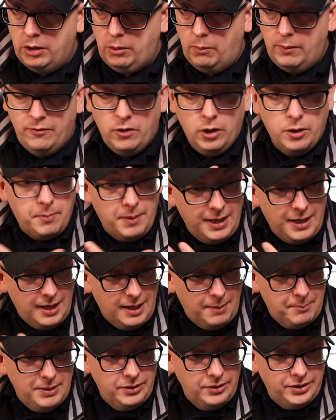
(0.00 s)
We've got to
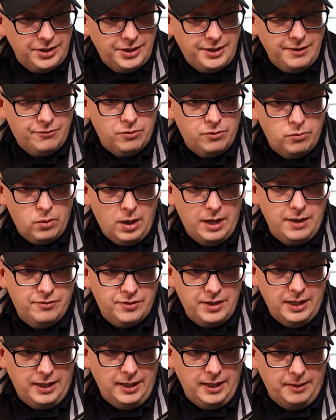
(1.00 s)
build a different way of
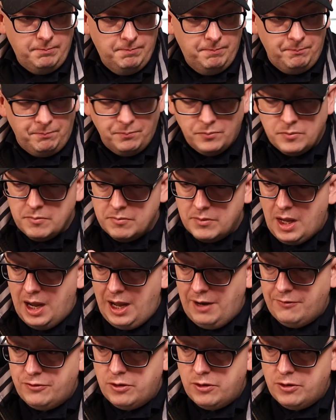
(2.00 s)
thinking. And from